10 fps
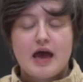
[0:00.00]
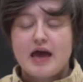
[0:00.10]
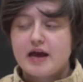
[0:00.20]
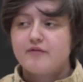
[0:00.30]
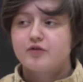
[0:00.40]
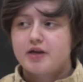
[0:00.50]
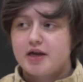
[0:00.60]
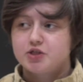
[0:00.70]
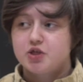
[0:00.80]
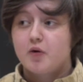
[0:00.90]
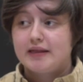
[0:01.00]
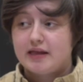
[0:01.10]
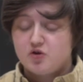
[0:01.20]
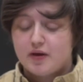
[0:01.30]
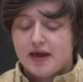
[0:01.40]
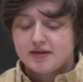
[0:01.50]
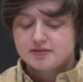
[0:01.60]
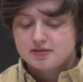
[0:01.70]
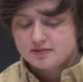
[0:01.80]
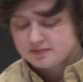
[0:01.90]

And every day is knowing that you can't.